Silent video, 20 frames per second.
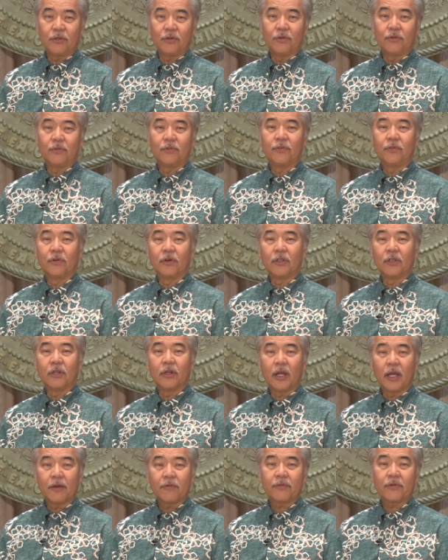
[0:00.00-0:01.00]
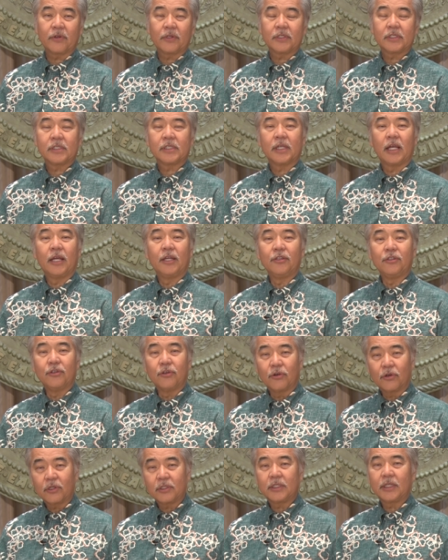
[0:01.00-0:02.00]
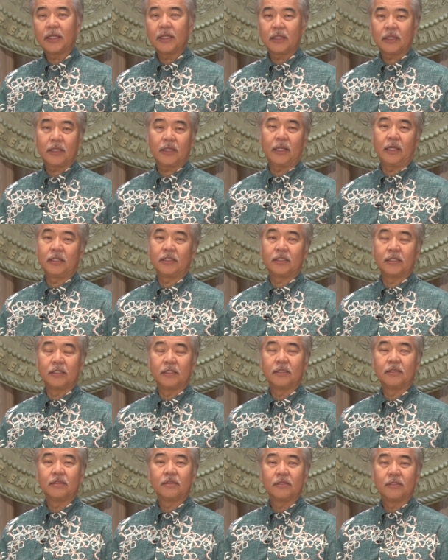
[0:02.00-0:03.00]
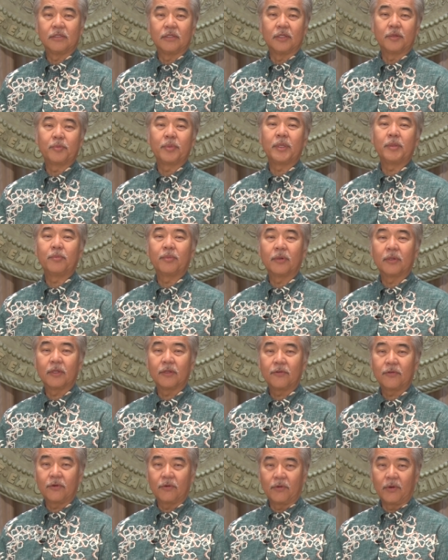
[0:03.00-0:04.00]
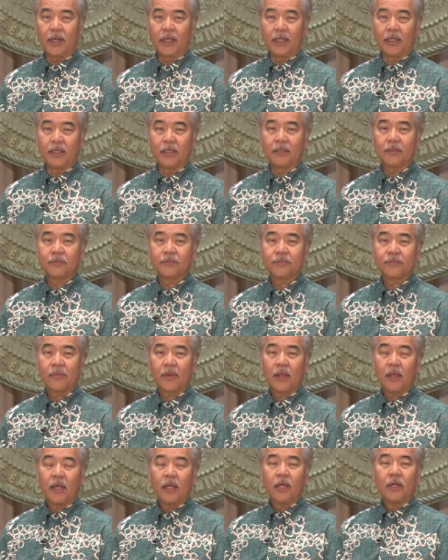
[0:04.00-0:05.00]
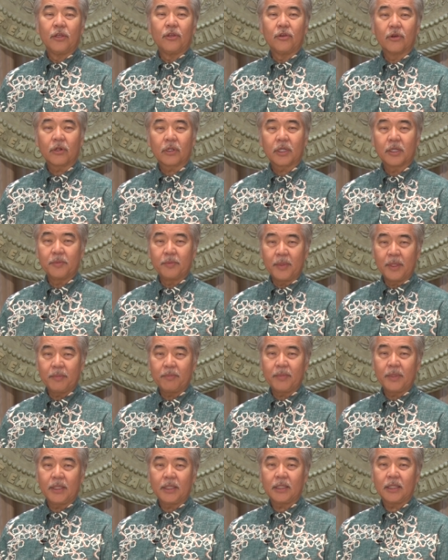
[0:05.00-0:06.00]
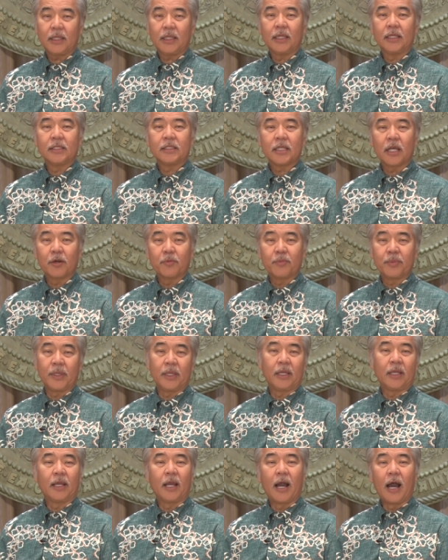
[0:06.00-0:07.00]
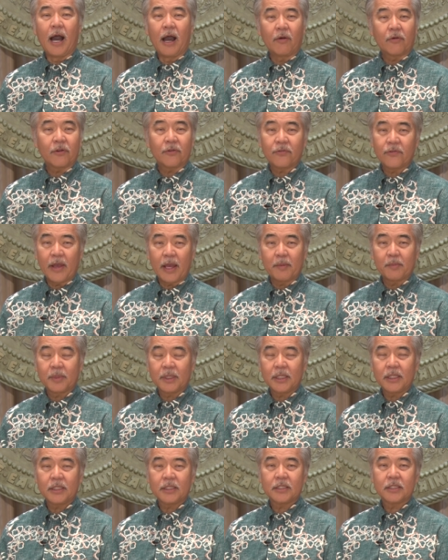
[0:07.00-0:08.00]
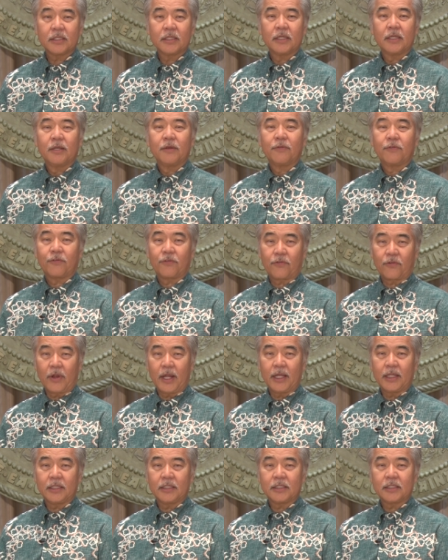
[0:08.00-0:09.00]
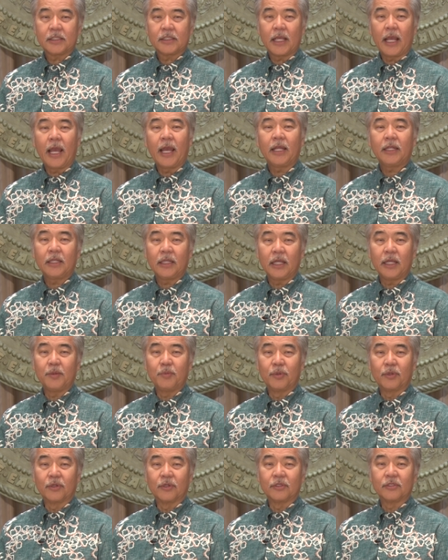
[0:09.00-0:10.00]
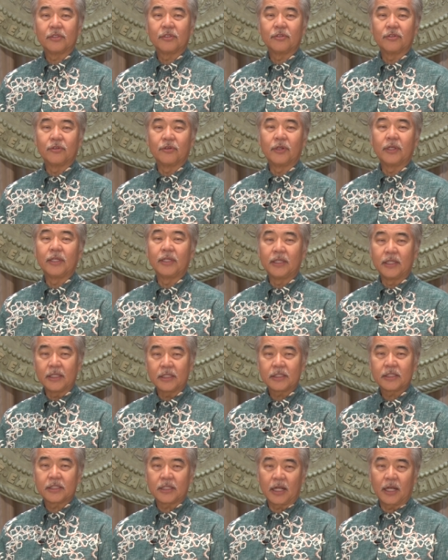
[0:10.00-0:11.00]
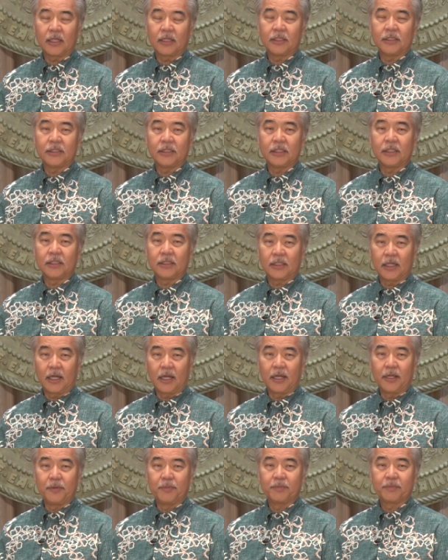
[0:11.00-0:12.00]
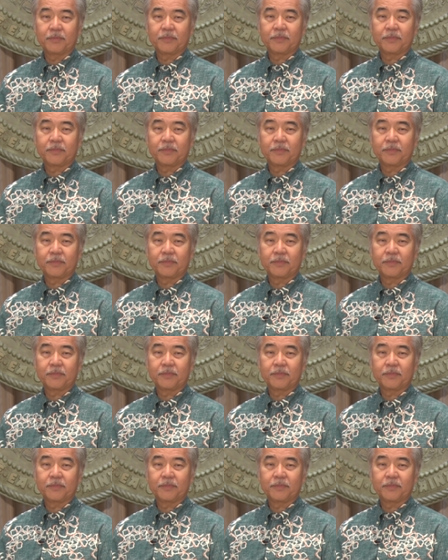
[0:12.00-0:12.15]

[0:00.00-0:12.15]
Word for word: you for your efforts and your dedication to the people of Hawaii. Your commitment is helping our families, friends, and neighbors during this challenging time.